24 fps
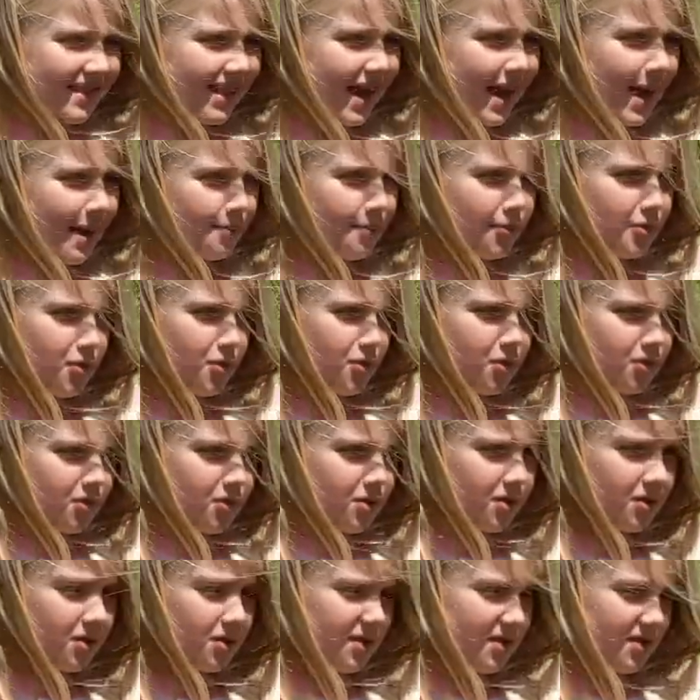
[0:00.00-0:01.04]
apple cores,
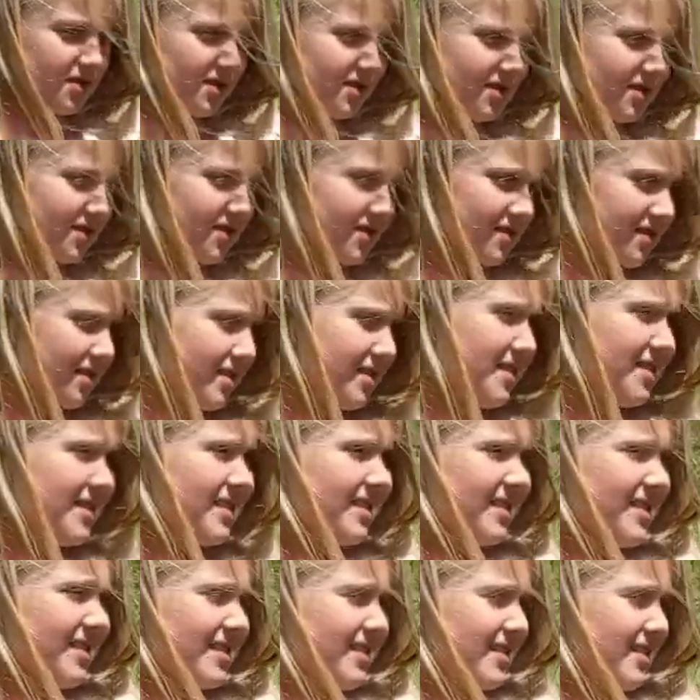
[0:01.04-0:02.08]
apple cores
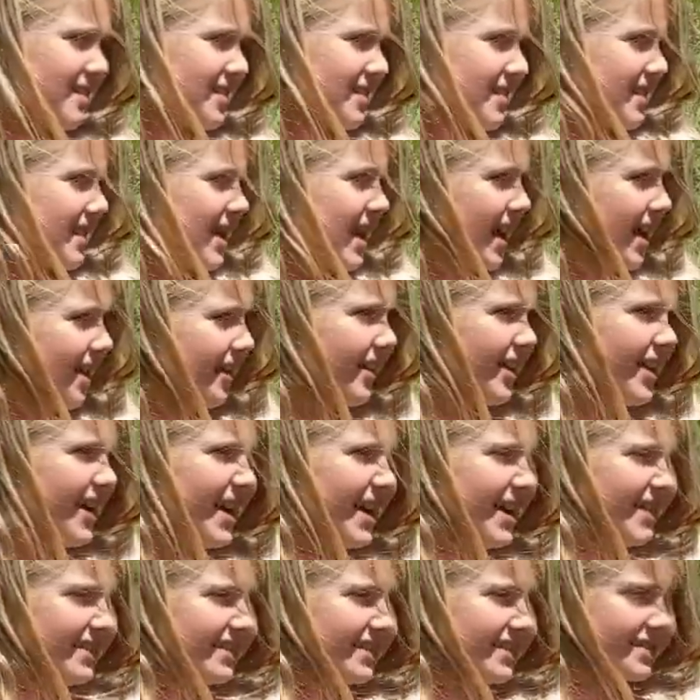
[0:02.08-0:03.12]
and carrot
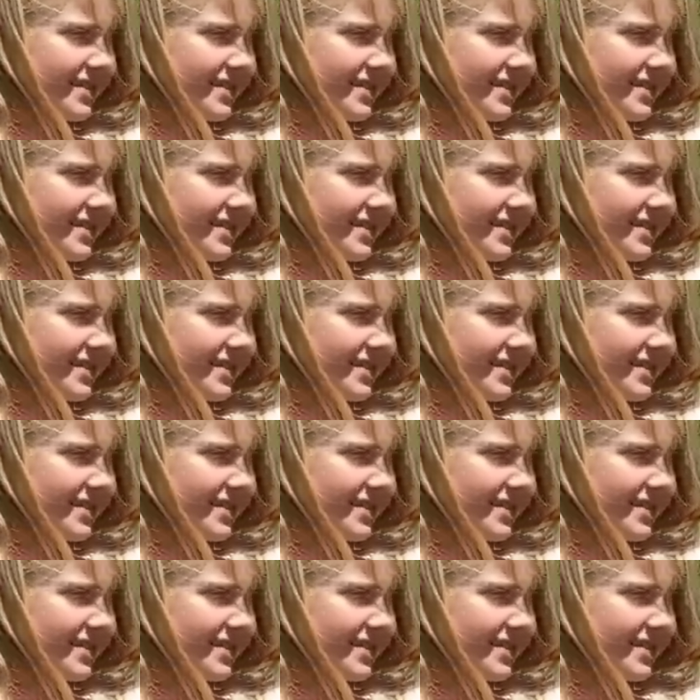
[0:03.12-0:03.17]
ends.